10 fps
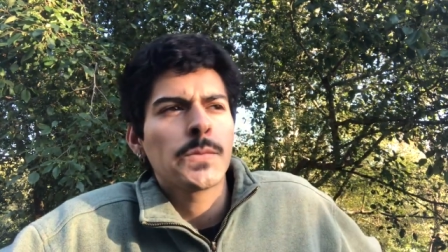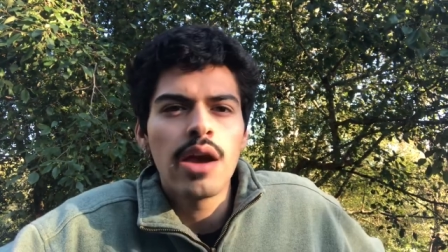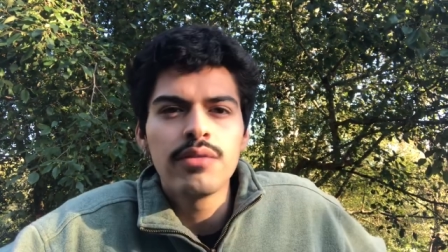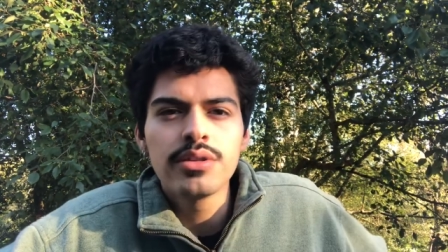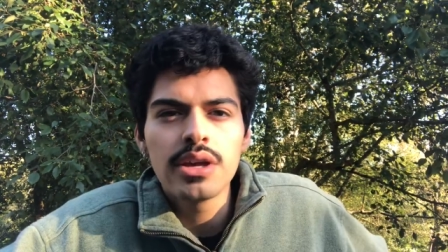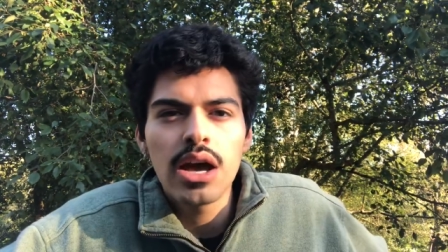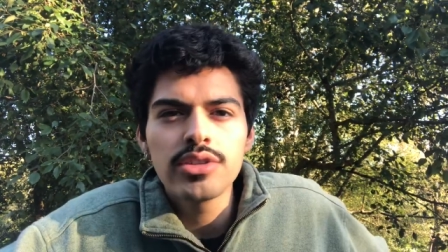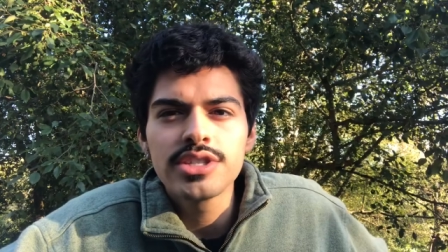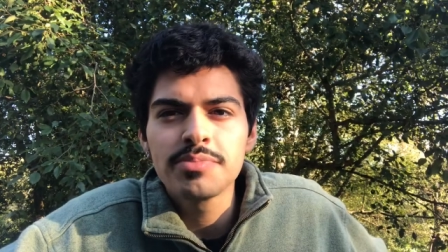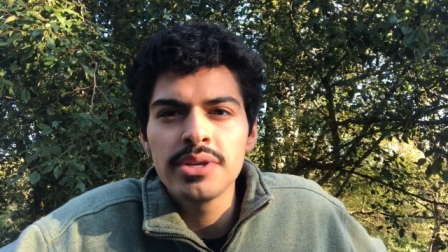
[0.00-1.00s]
everything
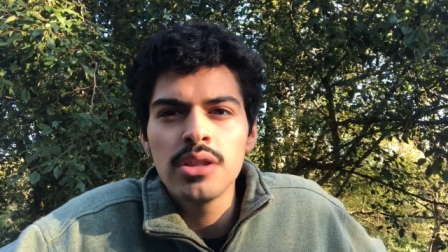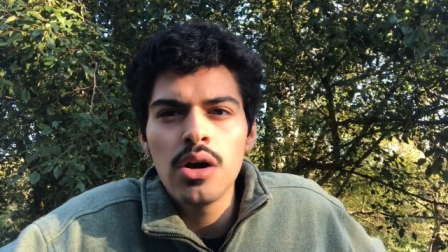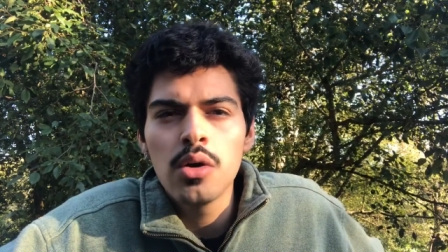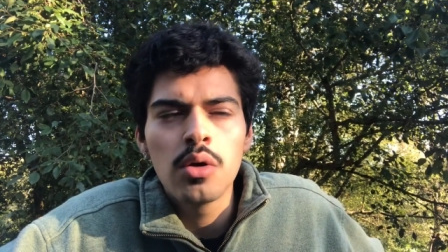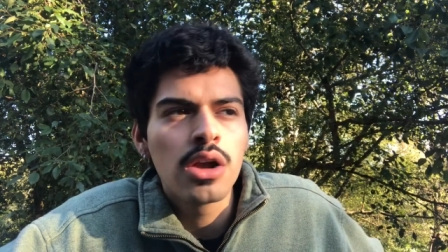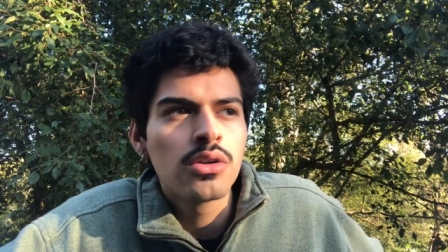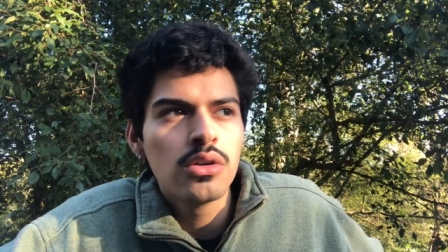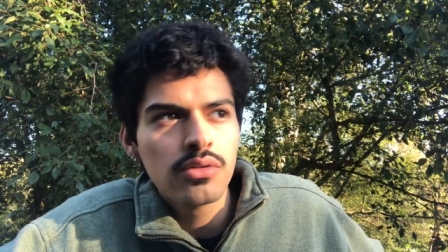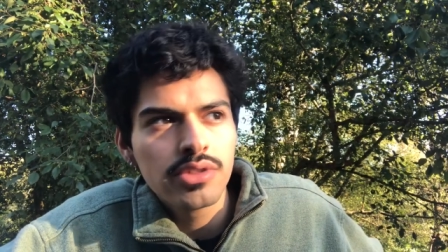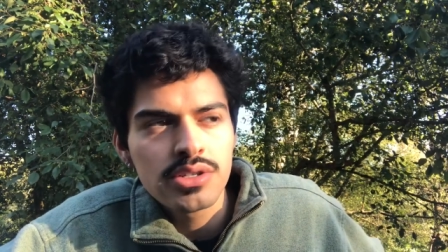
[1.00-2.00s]
else is below. I don't
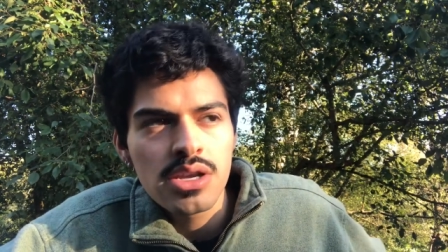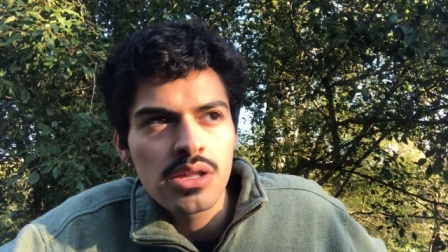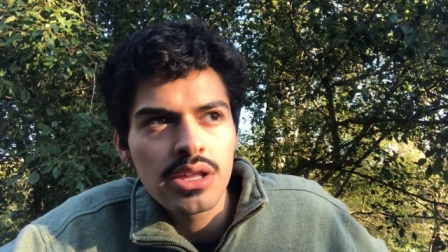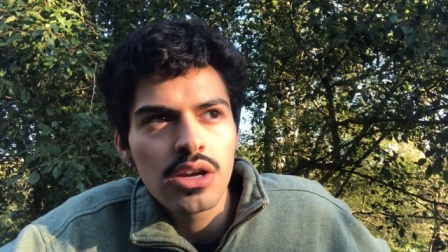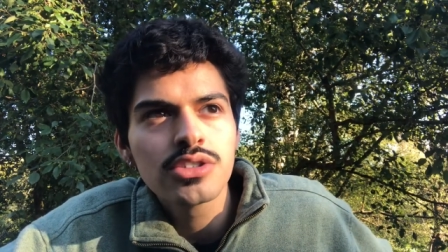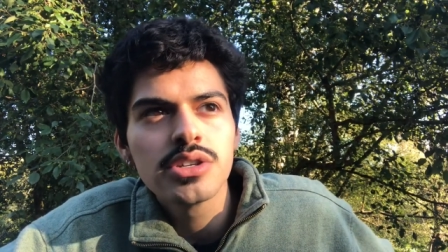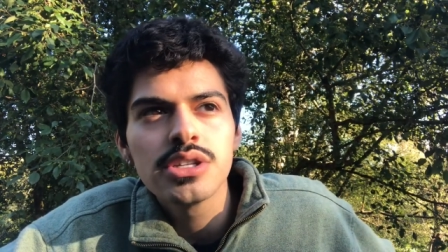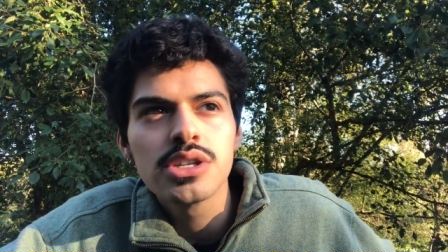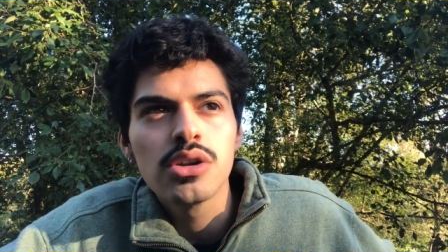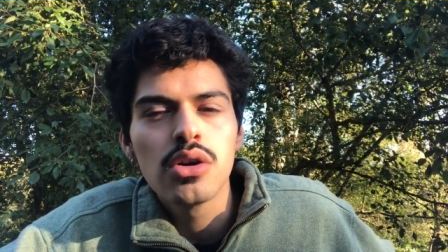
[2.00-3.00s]
know if there's anything else you
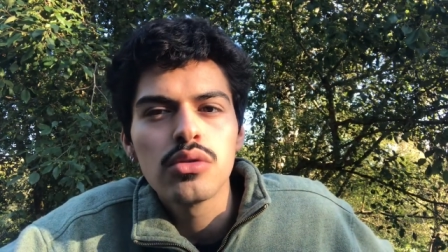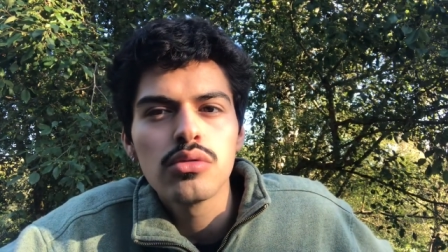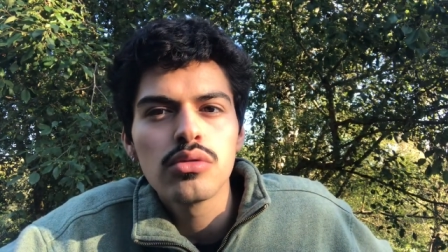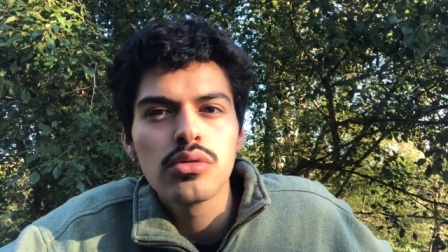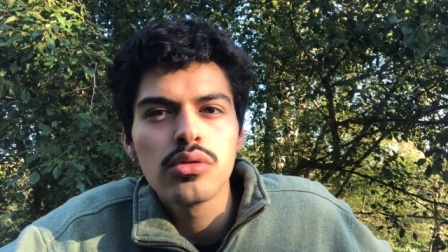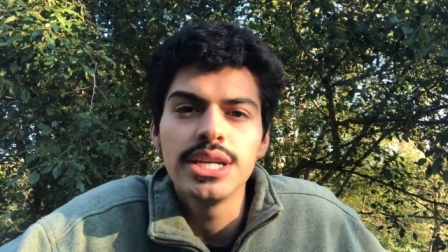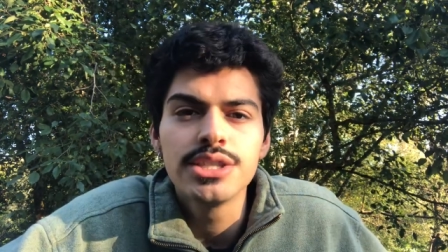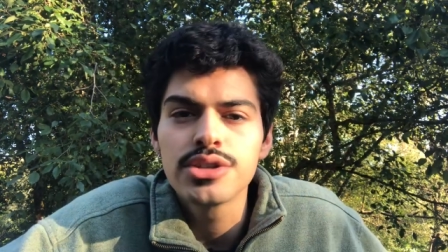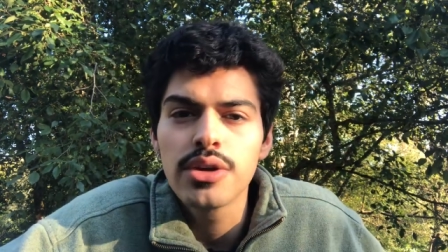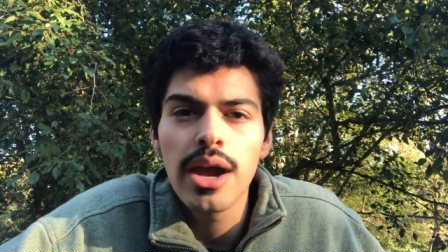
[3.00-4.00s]
need to know.
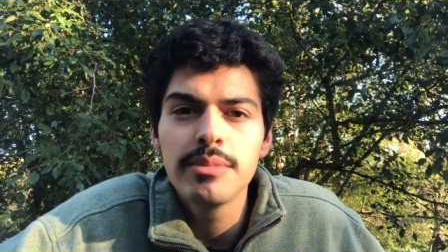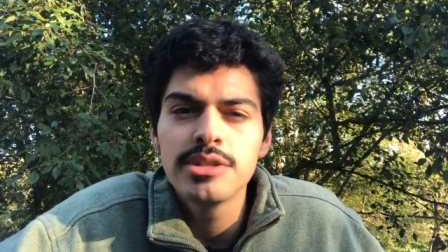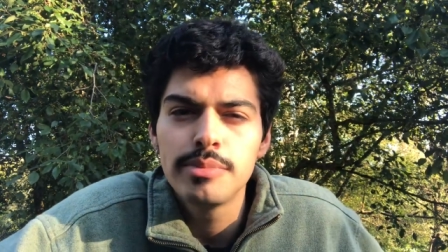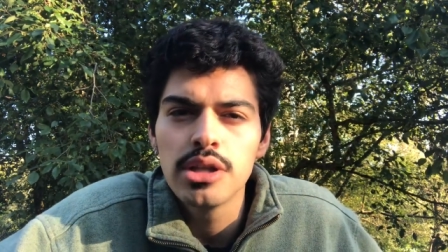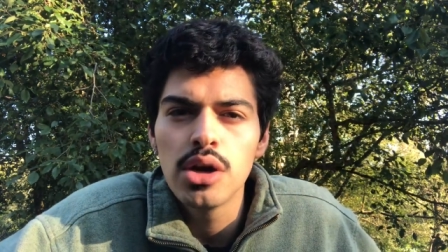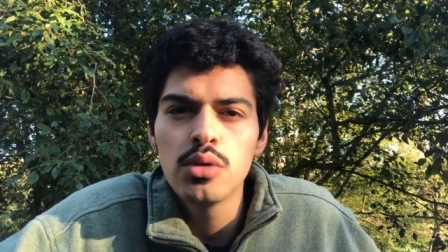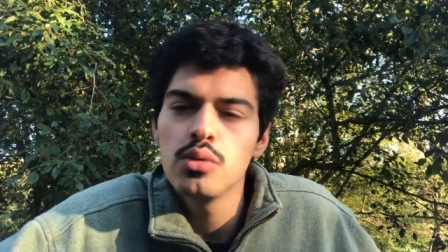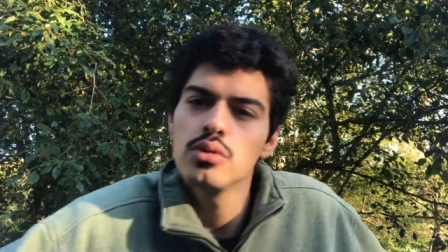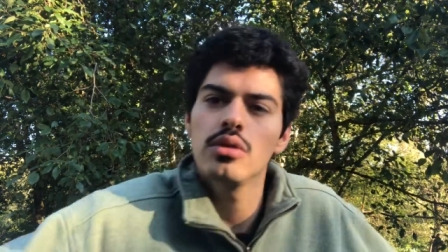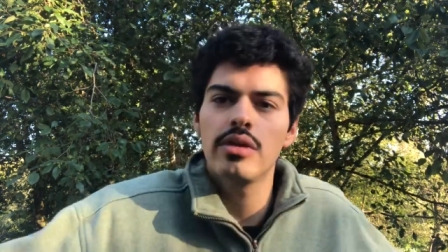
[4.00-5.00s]
Instagram is below.
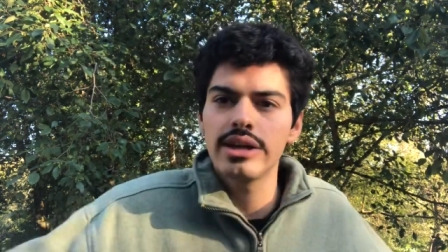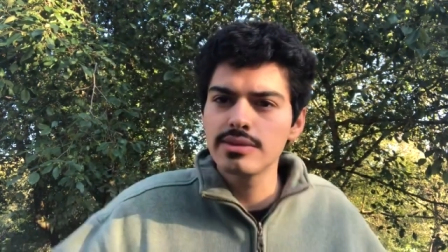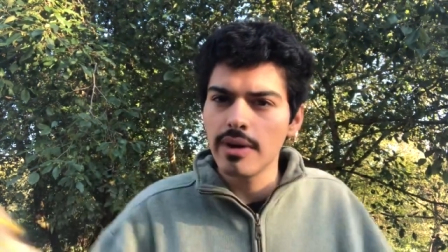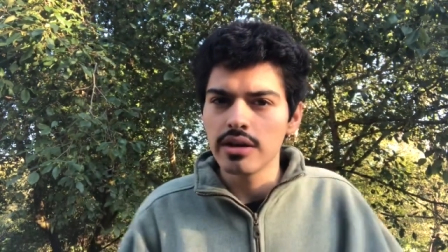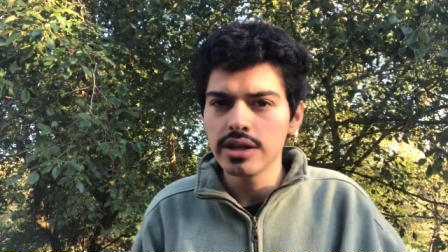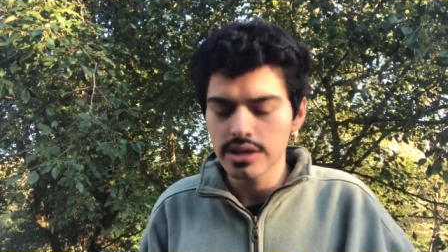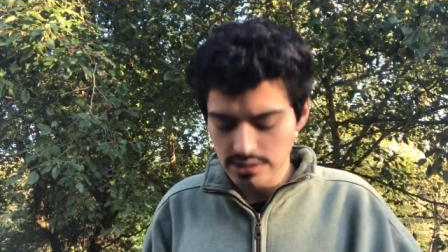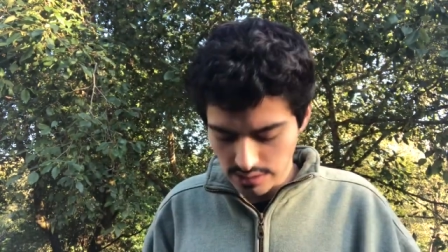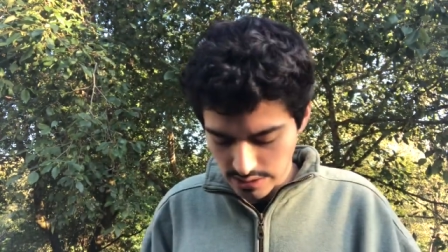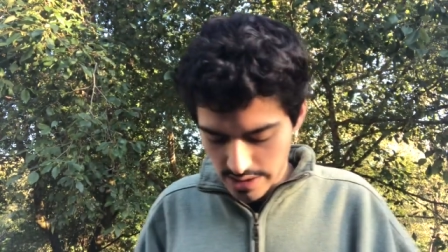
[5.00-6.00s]
That's about it.
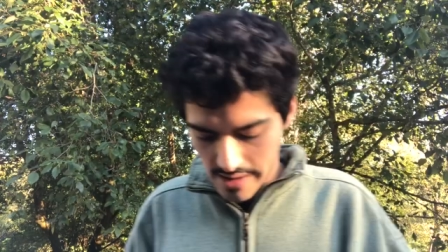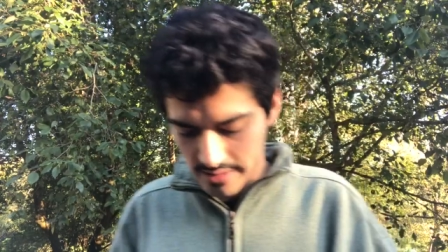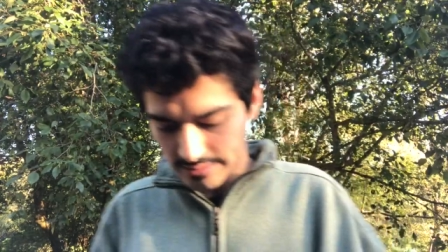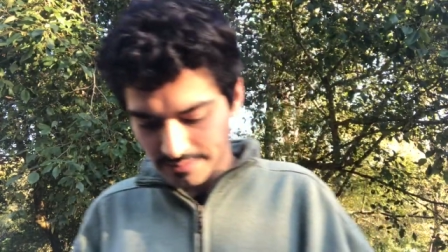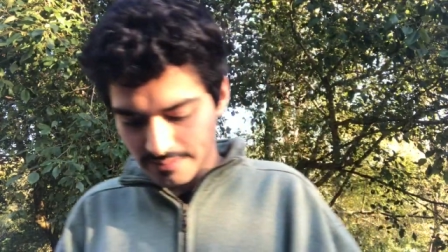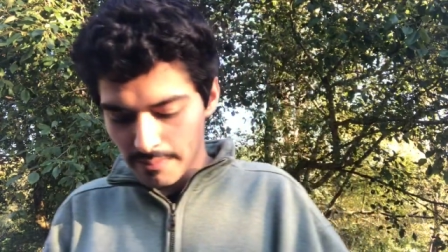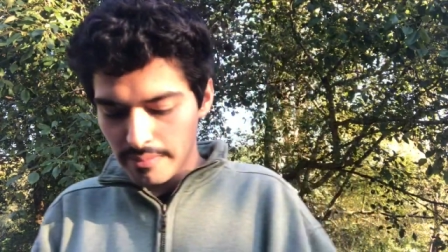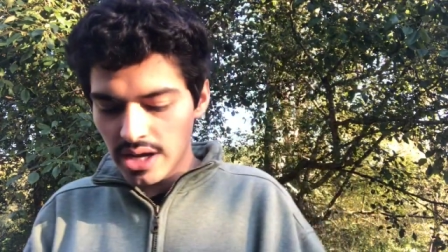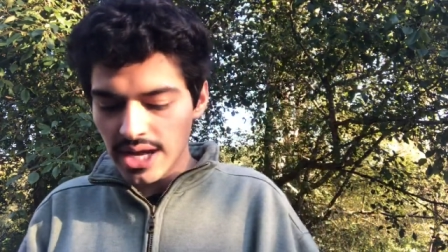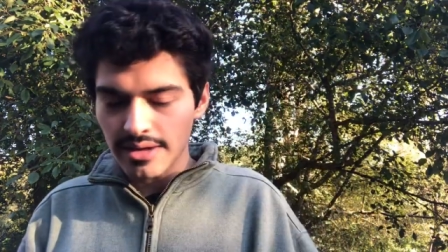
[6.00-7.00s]

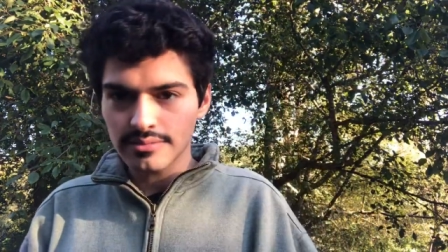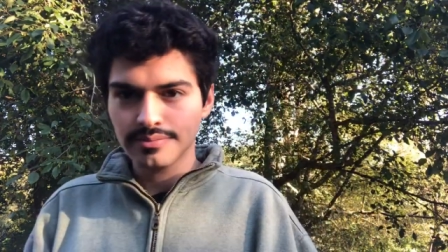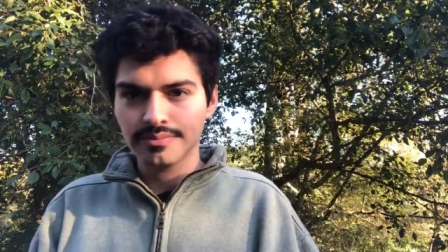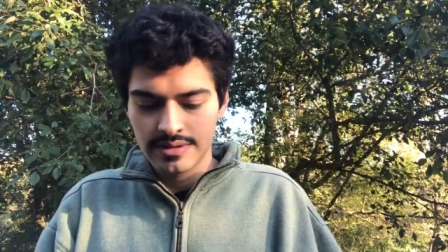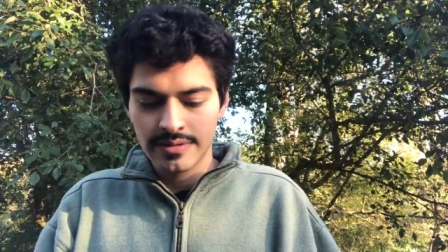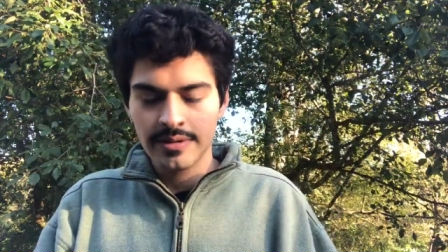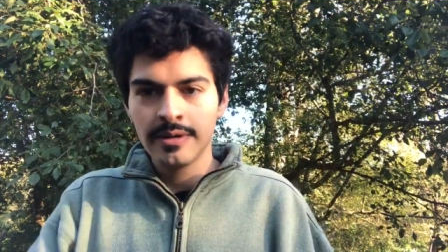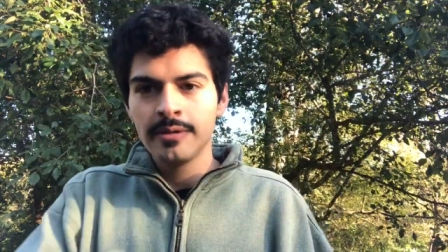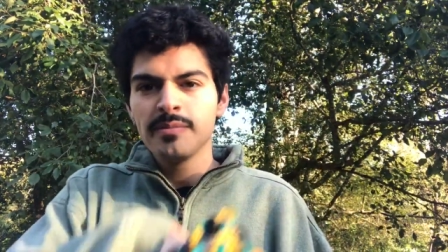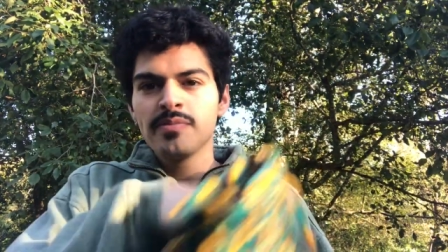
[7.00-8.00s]
But
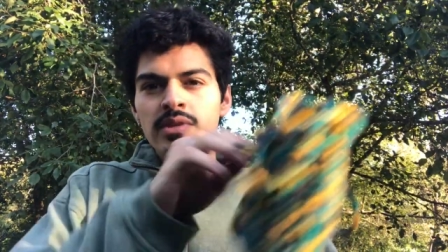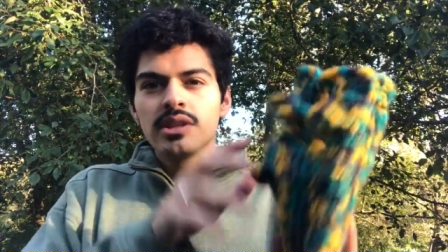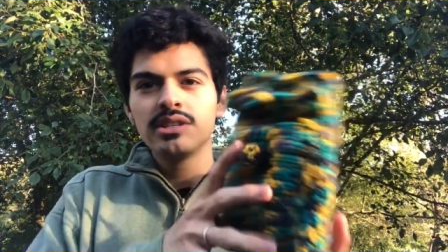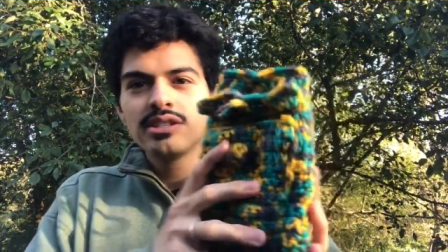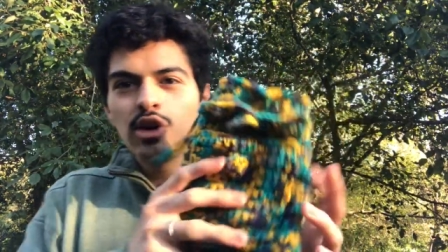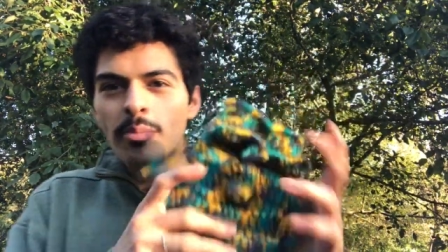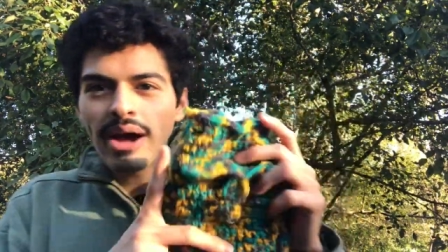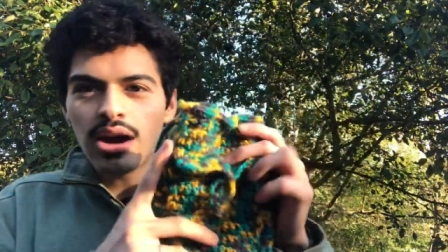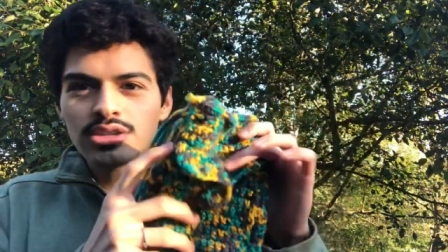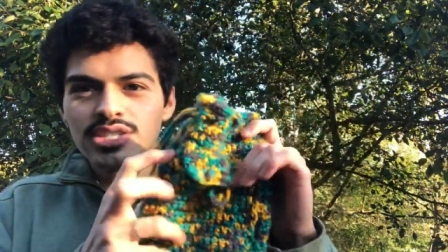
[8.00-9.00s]
these little
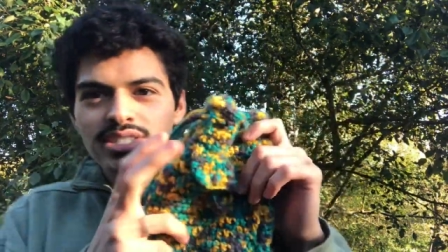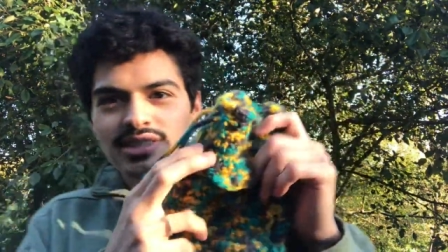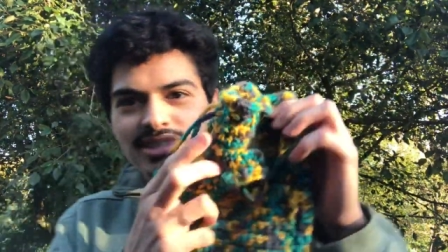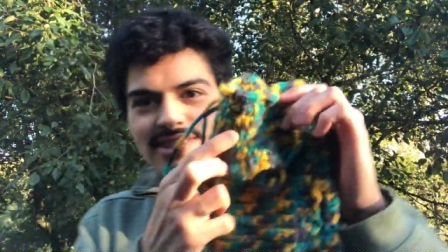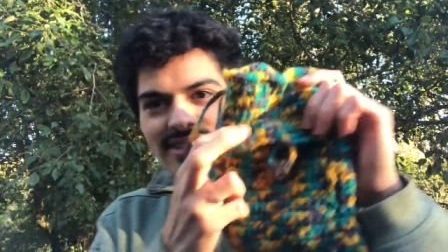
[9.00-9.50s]
pouches.